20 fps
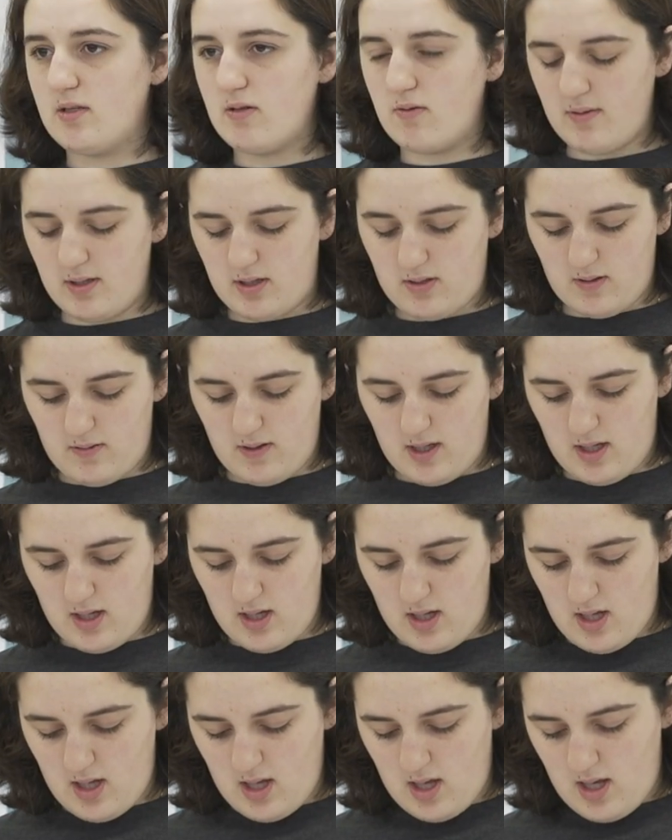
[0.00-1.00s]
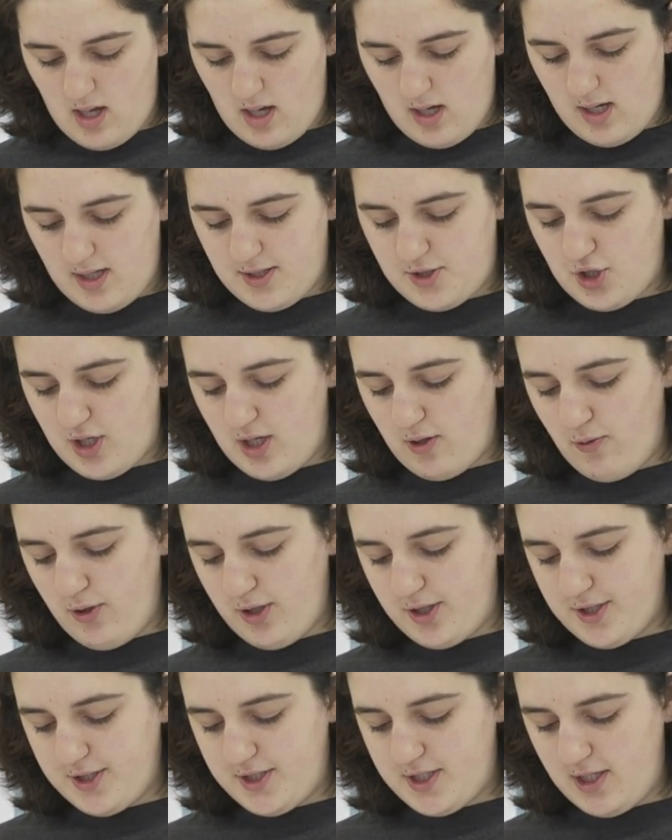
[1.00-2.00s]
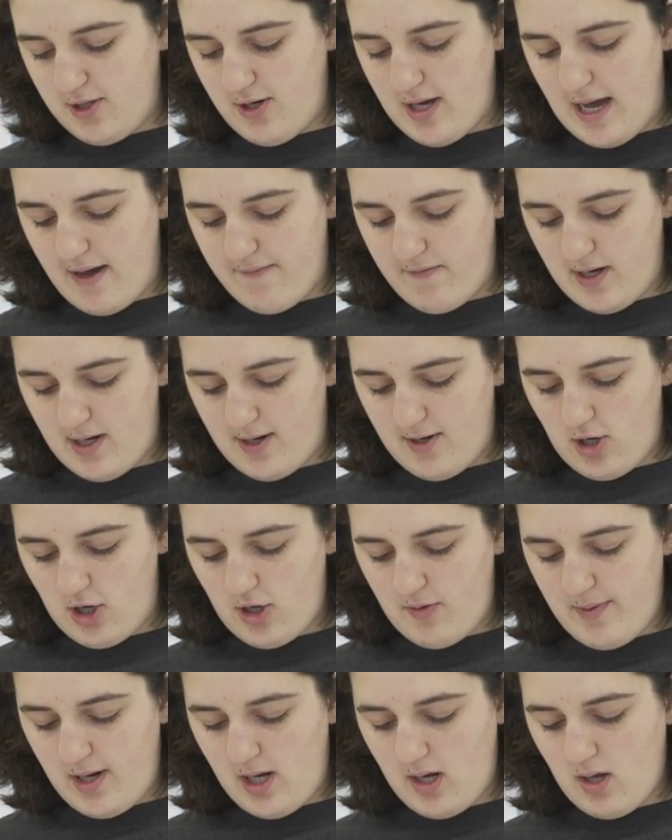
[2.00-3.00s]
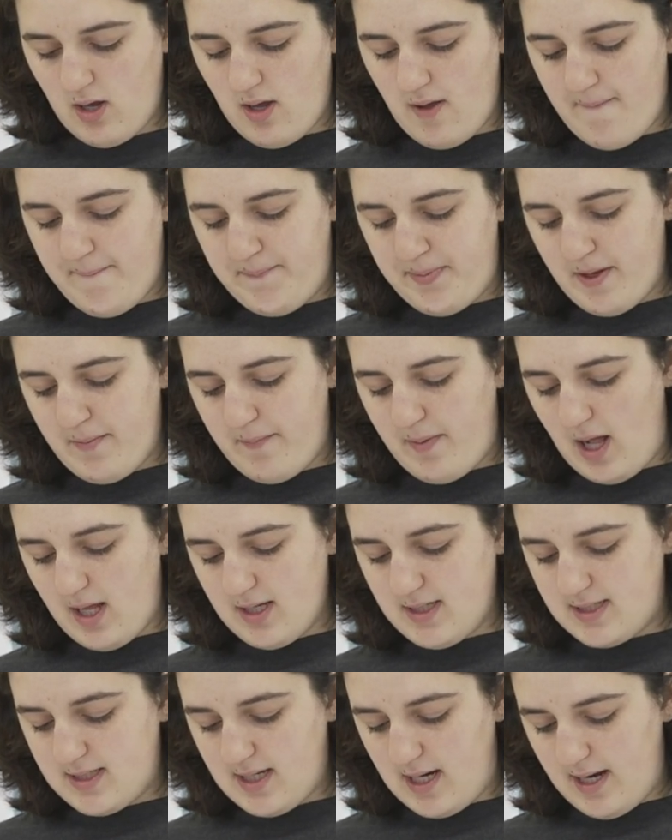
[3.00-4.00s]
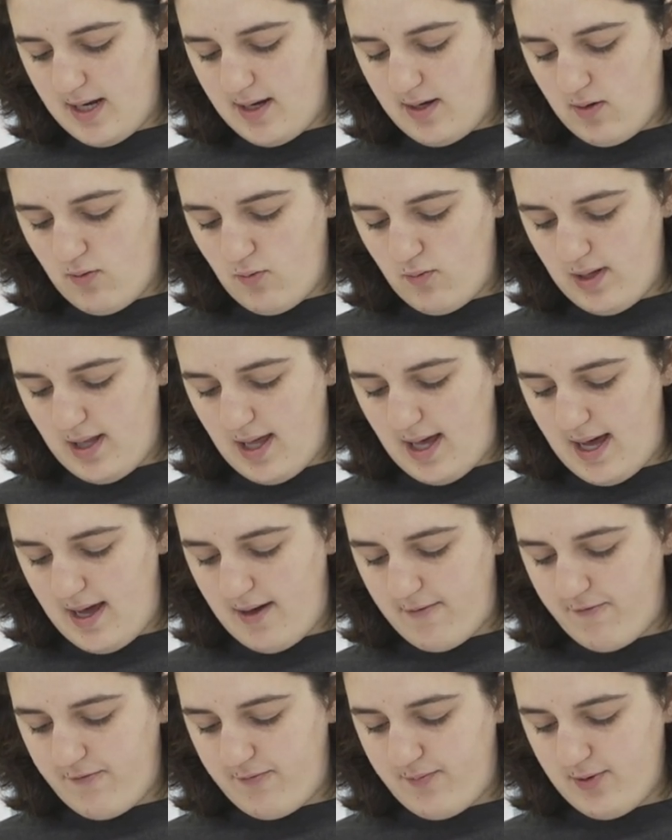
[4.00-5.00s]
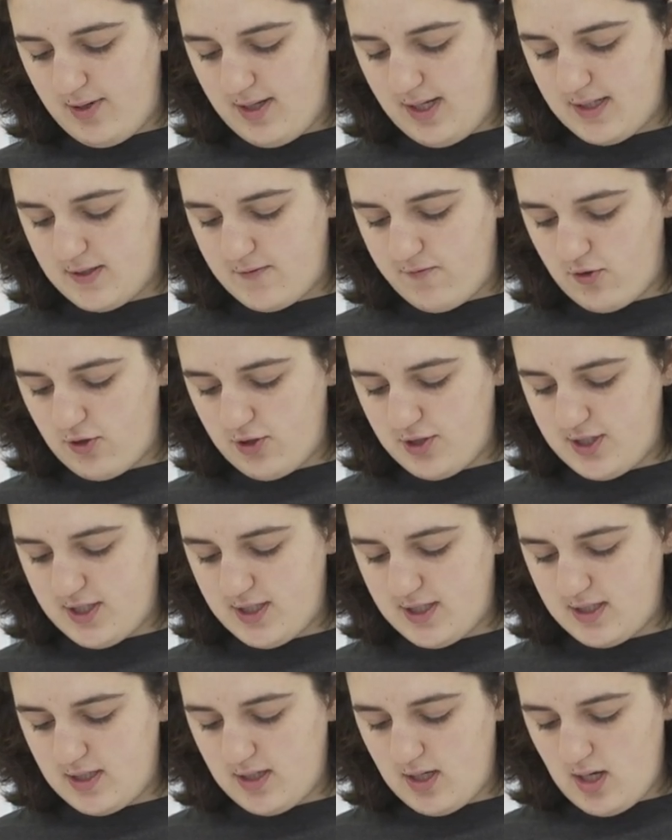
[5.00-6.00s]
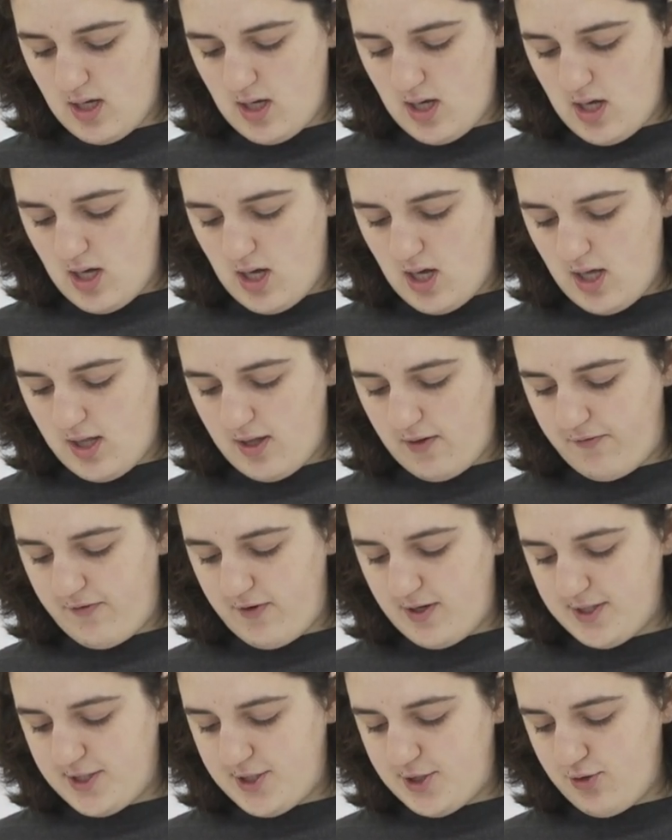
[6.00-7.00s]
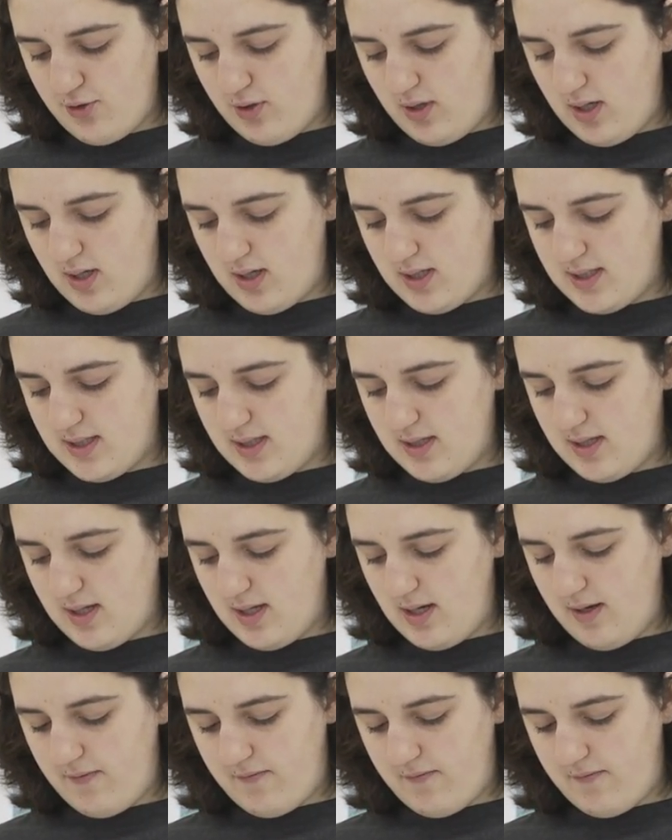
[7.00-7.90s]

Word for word: territory. Israel will continue having an army. Palestine will have police forces in the first two years, and then